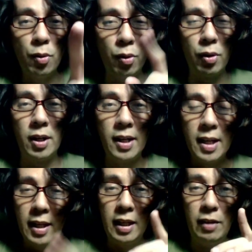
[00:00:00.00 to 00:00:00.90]
or
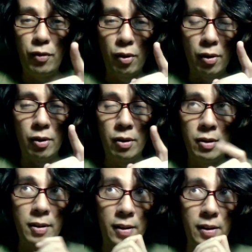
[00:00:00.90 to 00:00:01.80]
if
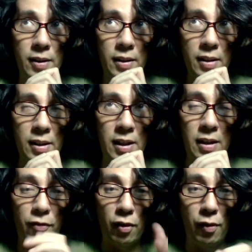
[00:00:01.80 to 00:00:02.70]
you're uh,
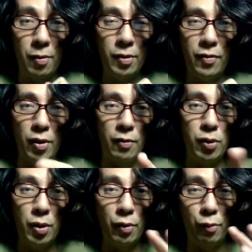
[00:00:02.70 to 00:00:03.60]
if you're from if you're
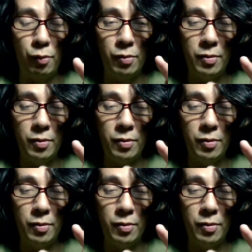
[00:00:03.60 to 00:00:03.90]
viewing